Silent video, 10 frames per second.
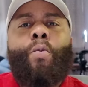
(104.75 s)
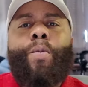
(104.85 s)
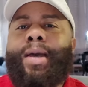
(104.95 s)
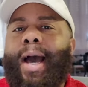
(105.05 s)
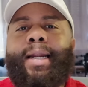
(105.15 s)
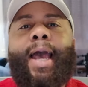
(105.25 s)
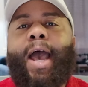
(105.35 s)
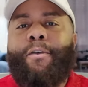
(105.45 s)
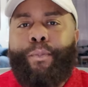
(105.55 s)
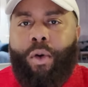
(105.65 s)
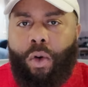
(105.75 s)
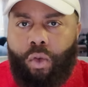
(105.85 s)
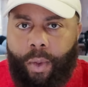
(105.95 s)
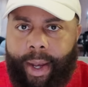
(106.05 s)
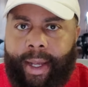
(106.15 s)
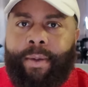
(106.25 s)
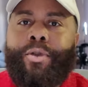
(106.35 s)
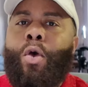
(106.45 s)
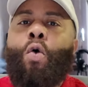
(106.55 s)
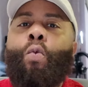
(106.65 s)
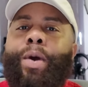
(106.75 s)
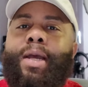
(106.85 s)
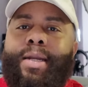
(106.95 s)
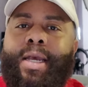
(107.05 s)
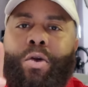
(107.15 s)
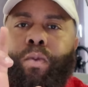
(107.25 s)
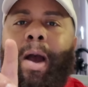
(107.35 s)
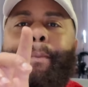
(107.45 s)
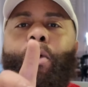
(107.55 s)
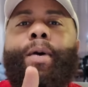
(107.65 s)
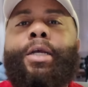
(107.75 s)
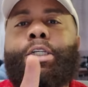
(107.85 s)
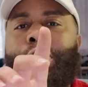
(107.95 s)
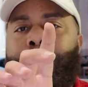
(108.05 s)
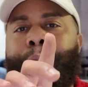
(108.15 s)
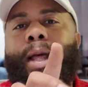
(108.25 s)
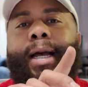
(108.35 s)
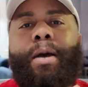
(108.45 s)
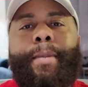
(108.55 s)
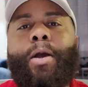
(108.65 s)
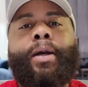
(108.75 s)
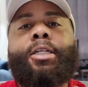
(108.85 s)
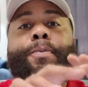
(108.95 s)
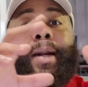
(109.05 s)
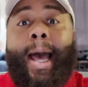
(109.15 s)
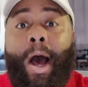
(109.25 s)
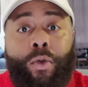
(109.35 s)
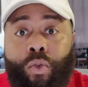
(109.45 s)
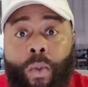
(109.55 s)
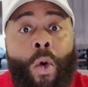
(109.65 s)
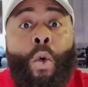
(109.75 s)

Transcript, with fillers: We got to have programs. We need reparations for black Americans, but how do